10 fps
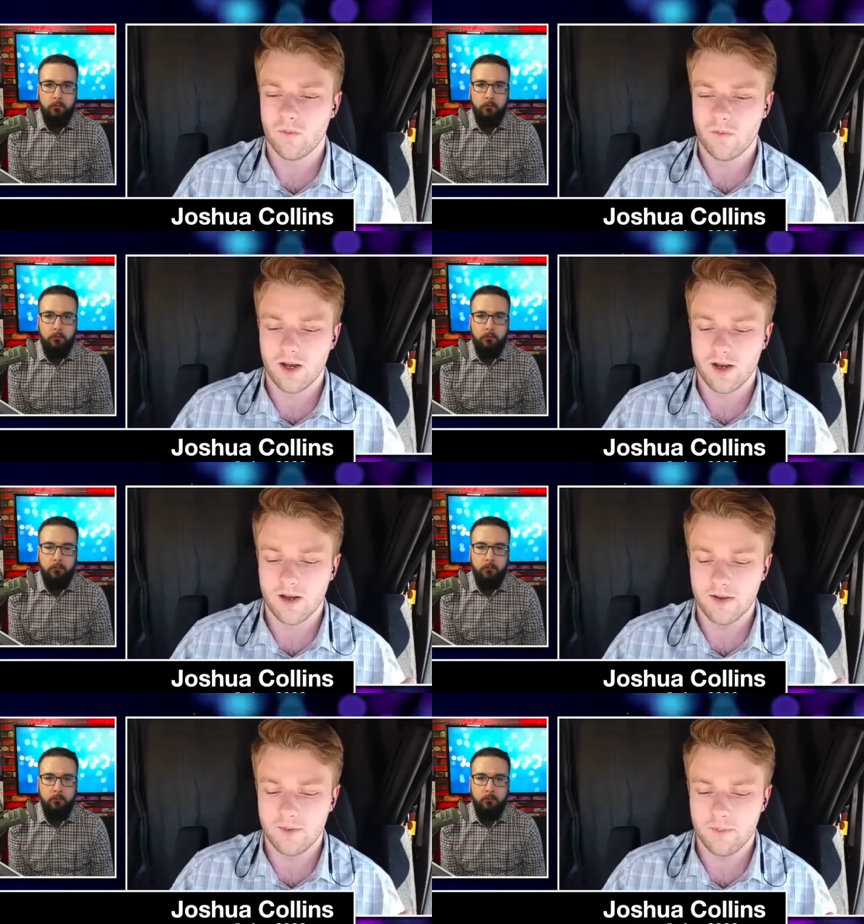Speaker 1: uh,
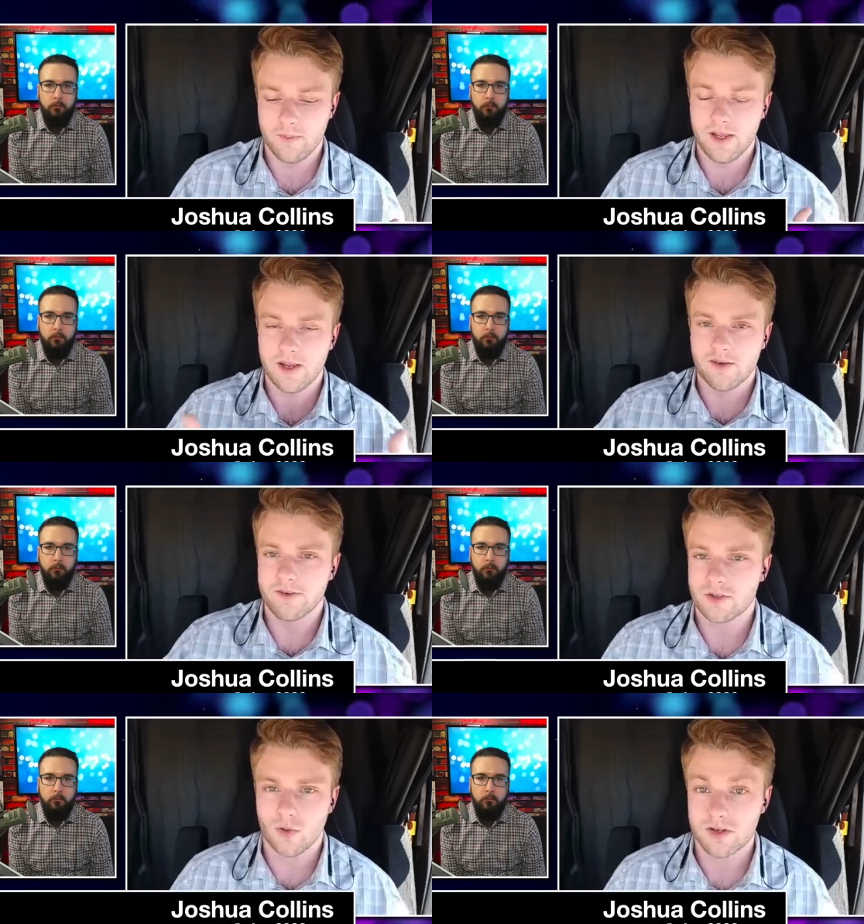big of a
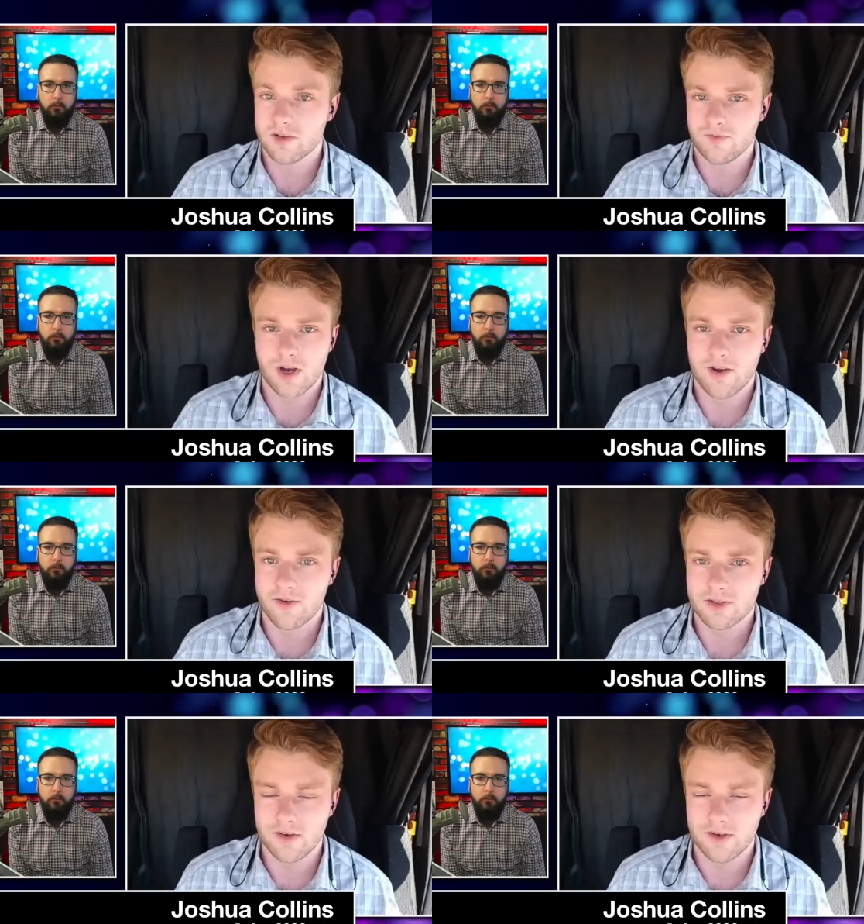shortage of drivers
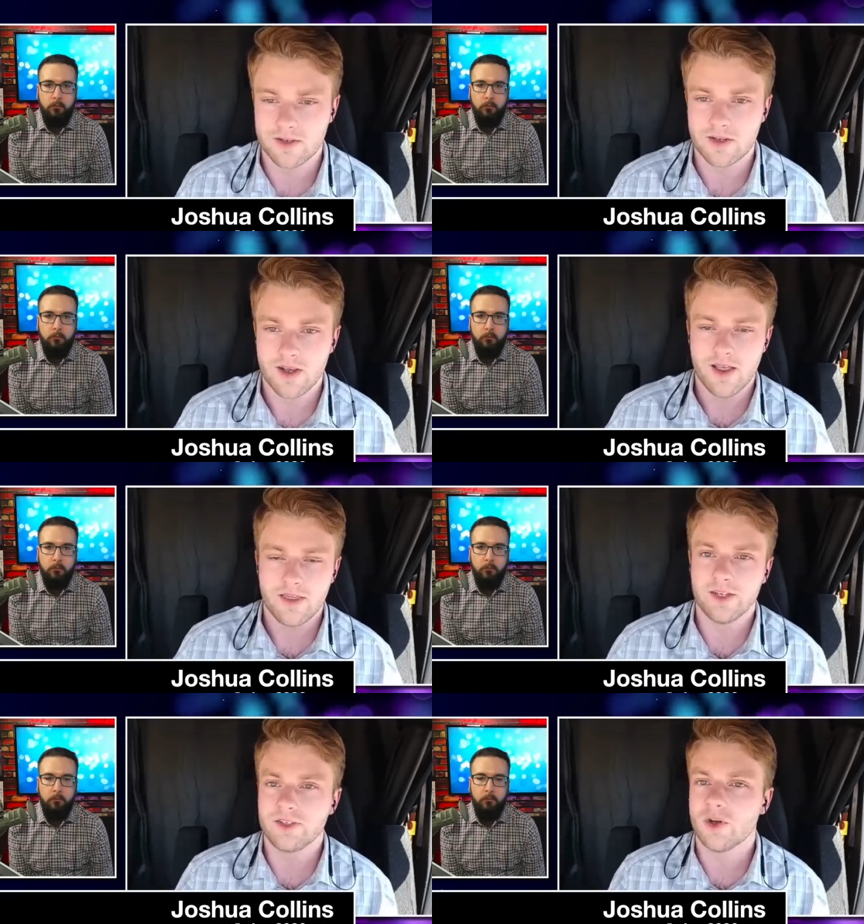there is, they
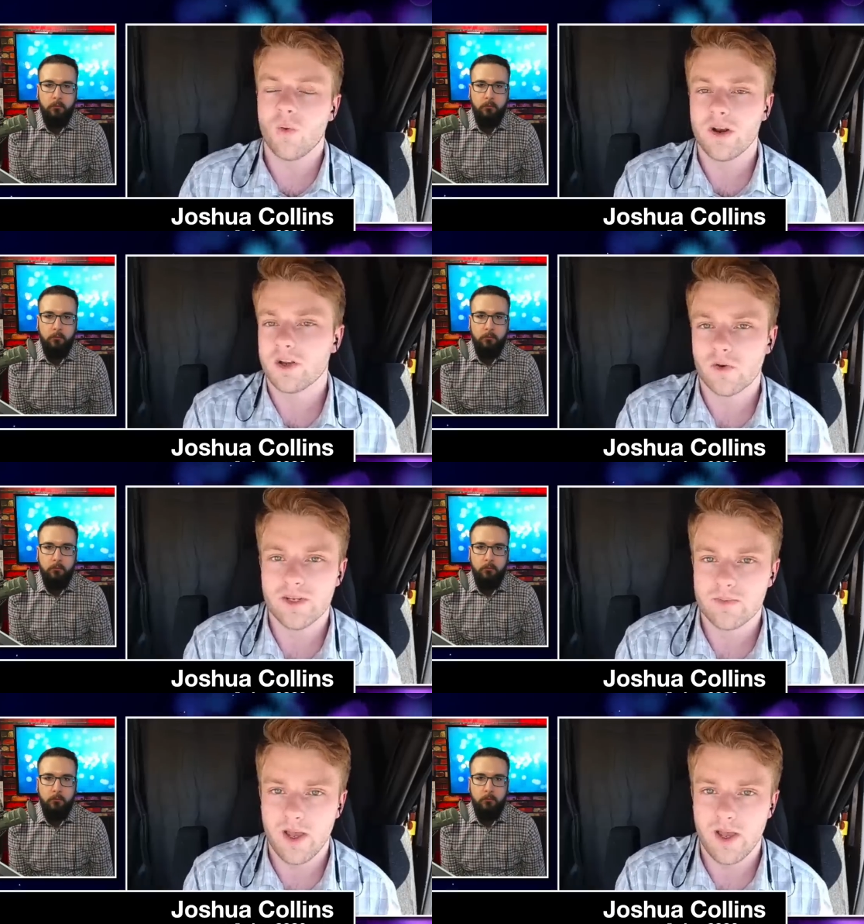don't want to increase
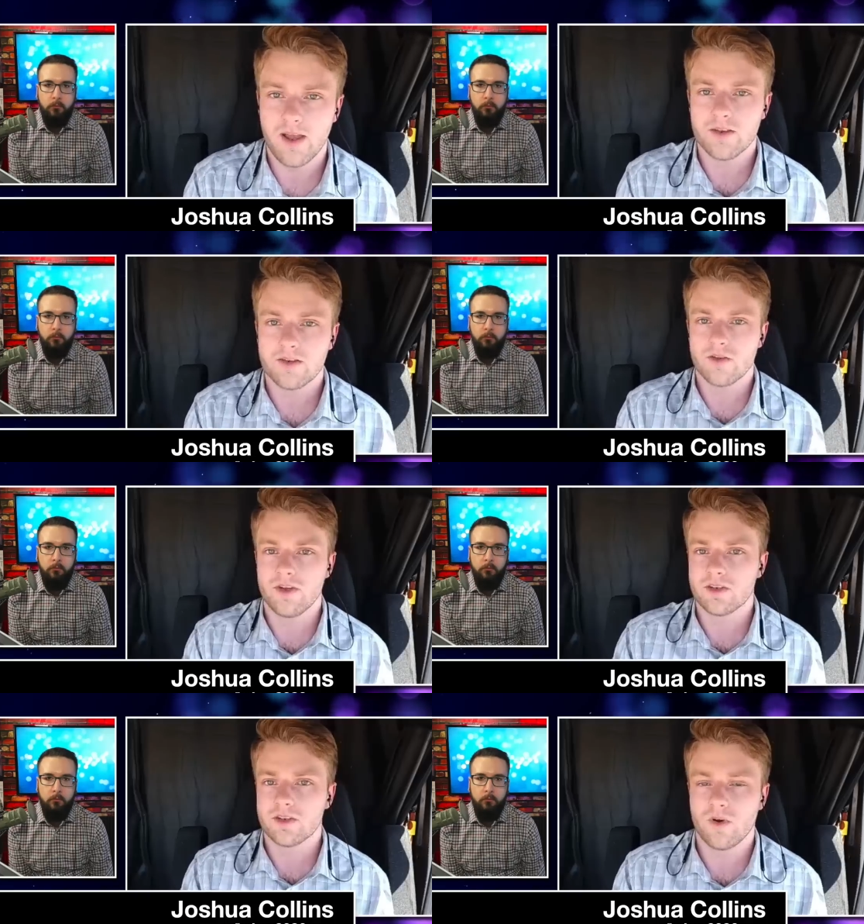pay. So they just
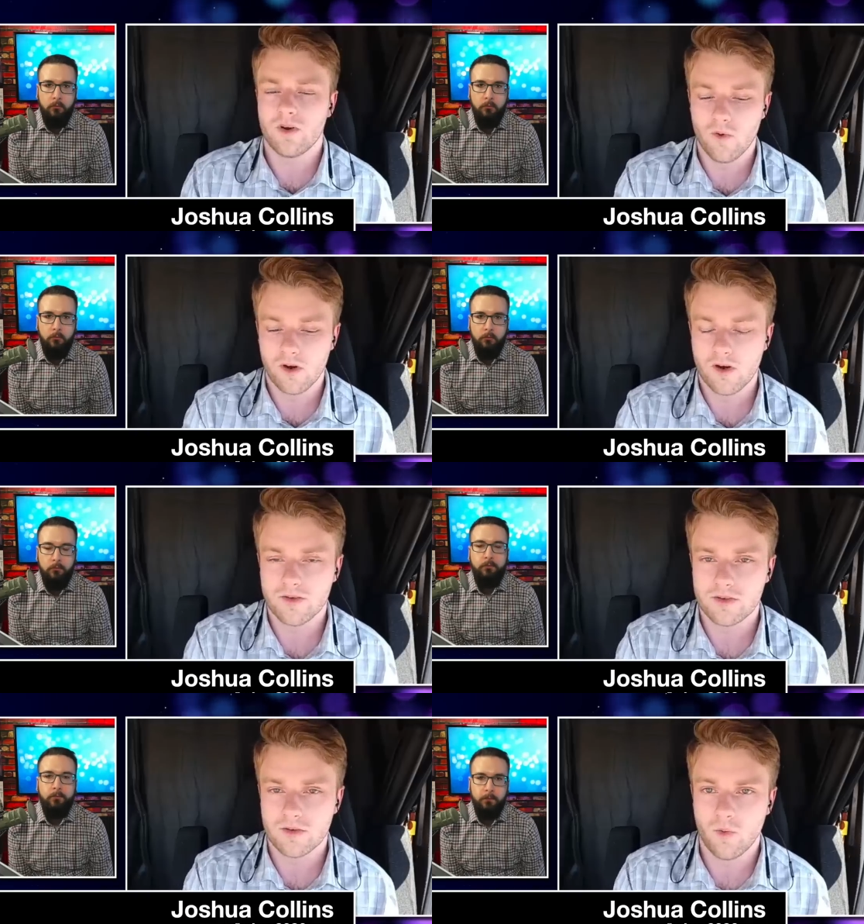want workers to
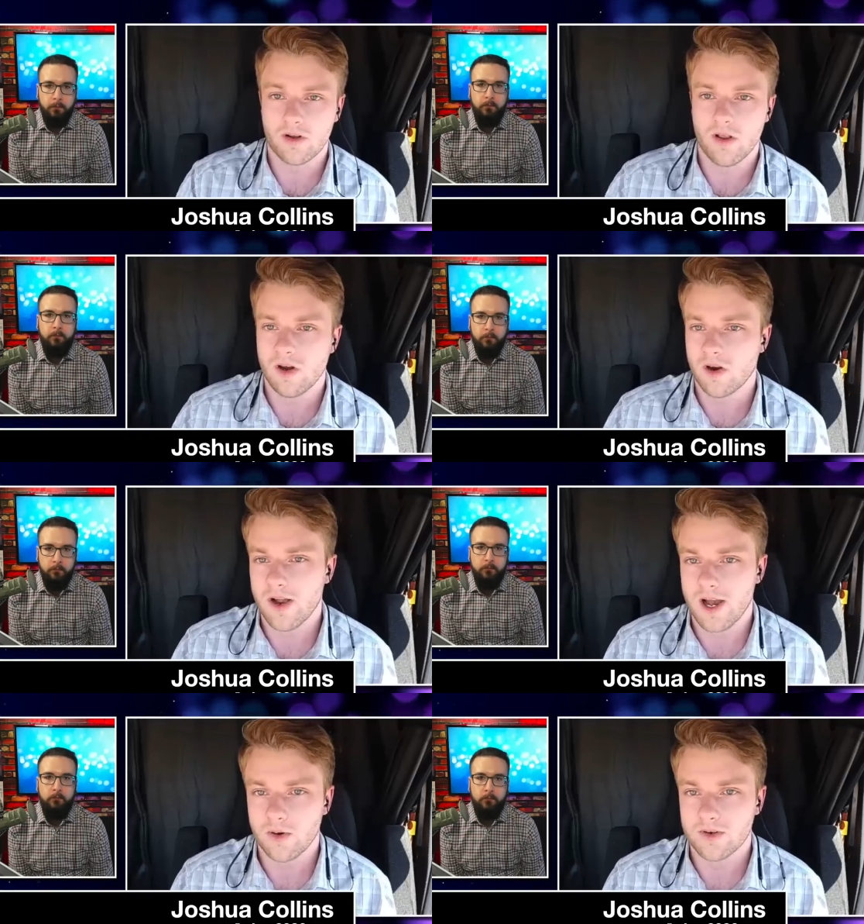work longer
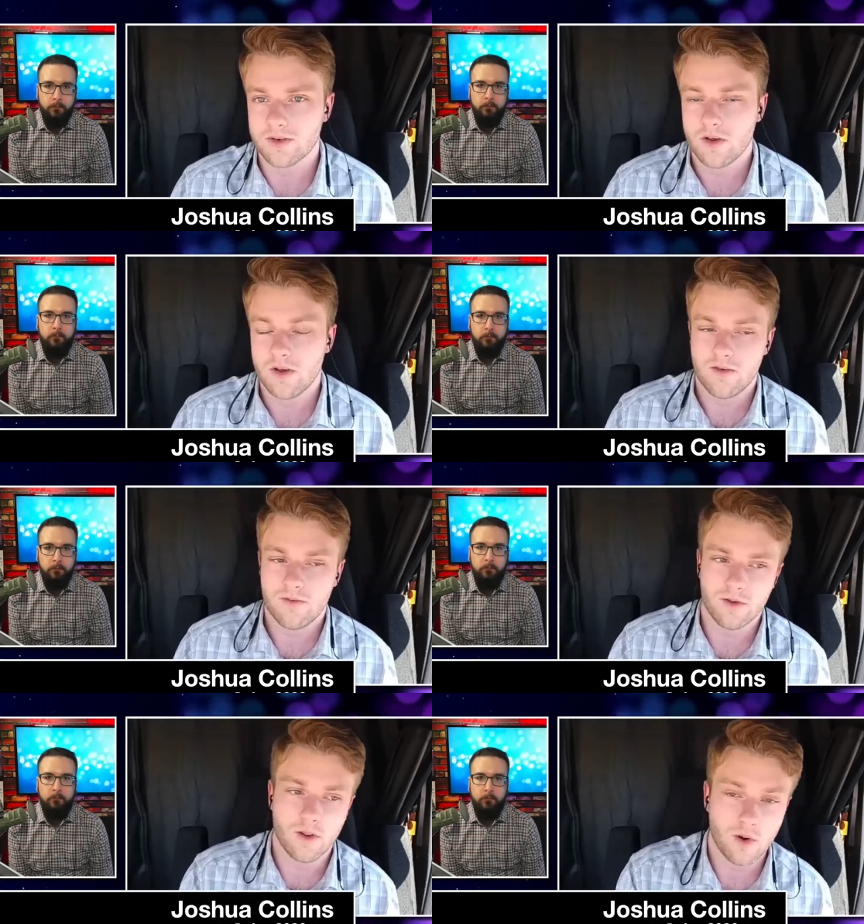hours for
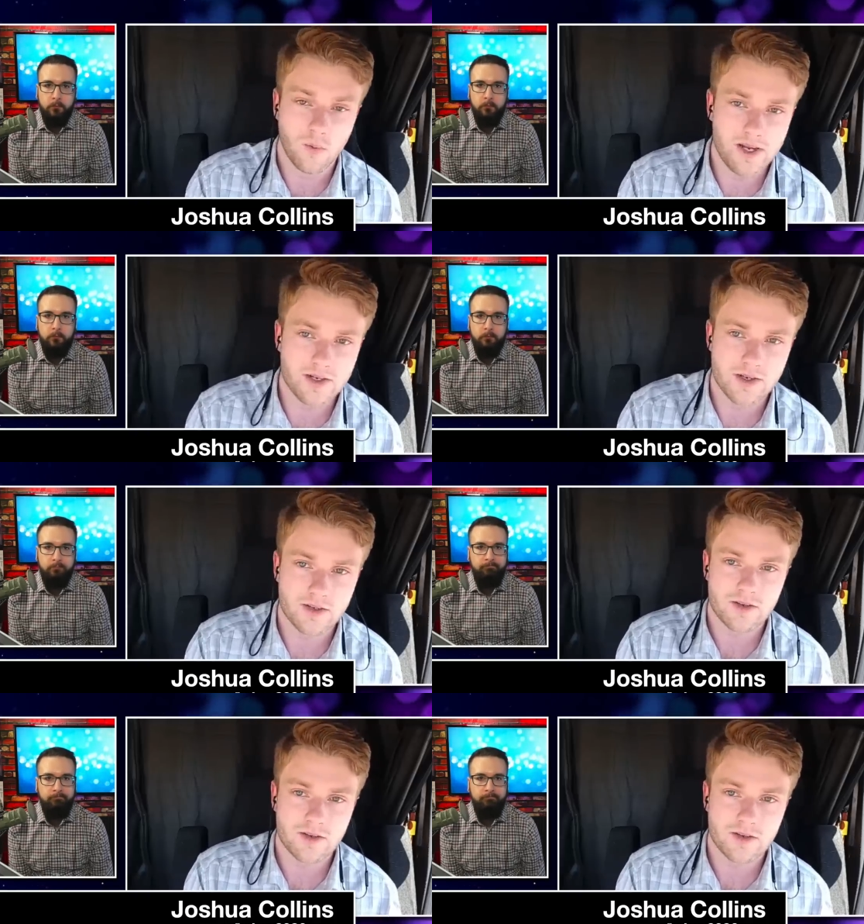lower wages.